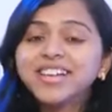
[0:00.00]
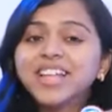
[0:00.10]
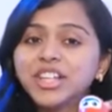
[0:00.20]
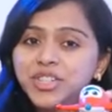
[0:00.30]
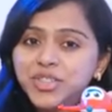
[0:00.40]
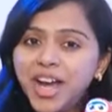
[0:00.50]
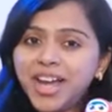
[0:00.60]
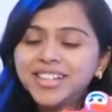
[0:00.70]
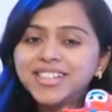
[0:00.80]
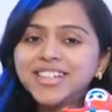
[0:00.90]
That's
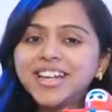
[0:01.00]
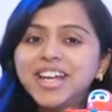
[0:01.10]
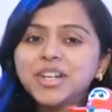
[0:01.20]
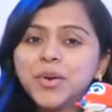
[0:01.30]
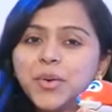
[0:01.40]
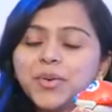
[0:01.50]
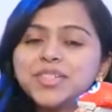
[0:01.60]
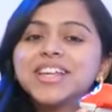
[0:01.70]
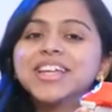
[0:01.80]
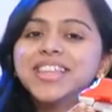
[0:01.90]
right. It
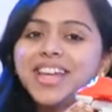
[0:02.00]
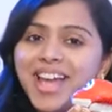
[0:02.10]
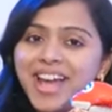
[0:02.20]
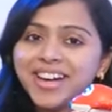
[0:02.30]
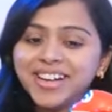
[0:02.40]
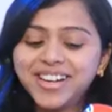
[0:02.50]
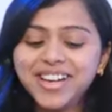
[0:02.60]
goes in the air.